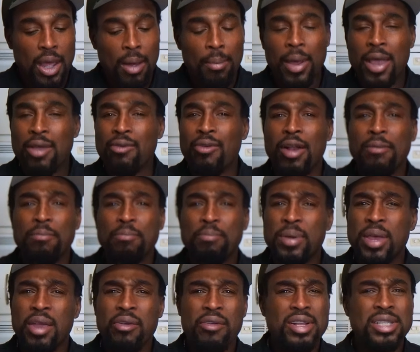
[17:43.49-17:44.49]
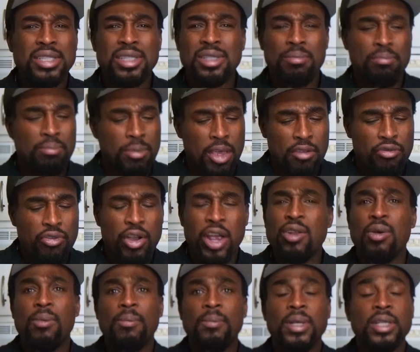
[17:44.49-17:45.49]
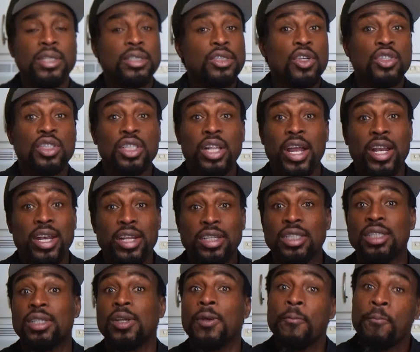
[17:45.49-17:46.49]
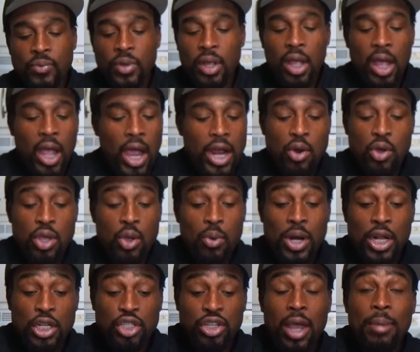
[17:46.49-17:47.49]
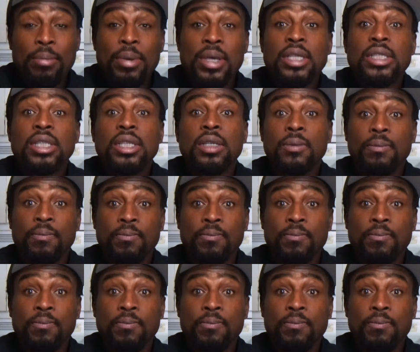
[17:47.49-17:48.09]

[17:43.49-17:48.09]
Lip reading: My grandparents made fried dumpling just like this. I know you wanna try a piece.